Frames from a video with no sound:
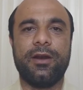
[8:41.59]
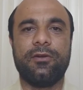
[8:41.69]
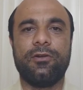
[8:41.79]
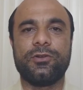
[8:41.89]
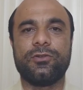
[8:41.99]
and
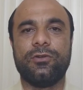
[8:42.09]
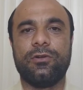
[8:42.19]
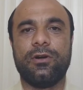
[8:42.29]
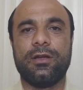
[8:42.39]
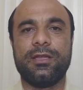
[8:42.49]

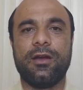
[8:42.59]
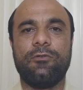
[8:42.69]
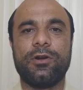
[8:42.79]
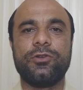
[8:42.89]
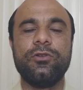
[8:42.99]
also there
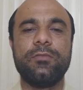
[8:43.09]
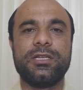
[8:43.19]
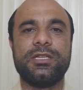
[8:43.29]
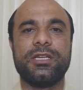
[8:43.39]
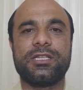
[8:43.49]
were too
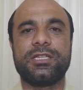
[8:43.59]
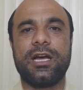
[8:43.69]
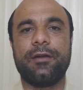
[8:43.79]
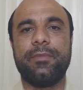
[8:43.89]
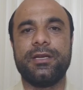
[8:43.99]
much
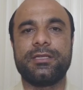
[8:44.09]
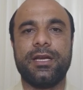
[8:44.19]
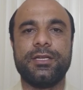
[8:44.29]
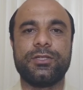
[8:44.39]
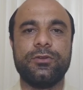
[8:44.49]
disturbance
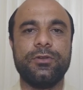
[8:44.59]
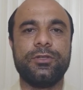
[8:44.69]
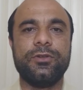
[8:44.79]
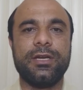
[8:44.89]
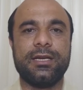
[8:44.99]
in
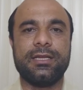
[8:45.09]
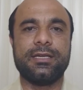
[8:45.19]
Soviet Union.